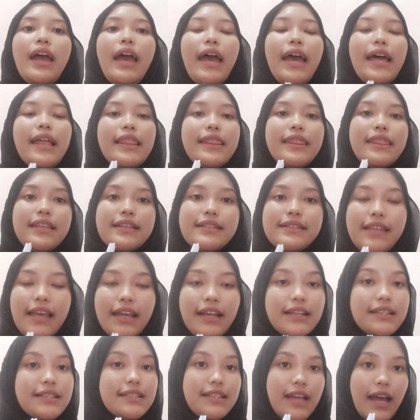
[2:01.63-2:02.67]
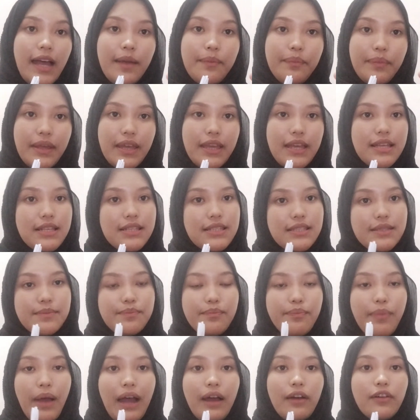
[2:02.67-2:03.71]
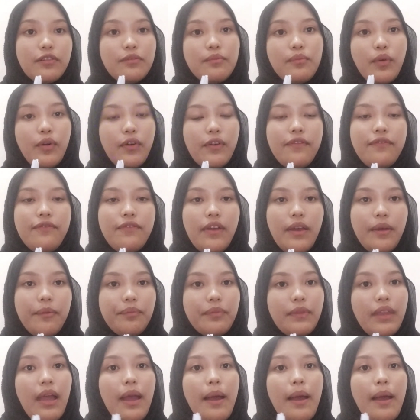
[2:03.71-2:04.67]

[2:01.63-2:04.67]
And the second type is bound morpheme.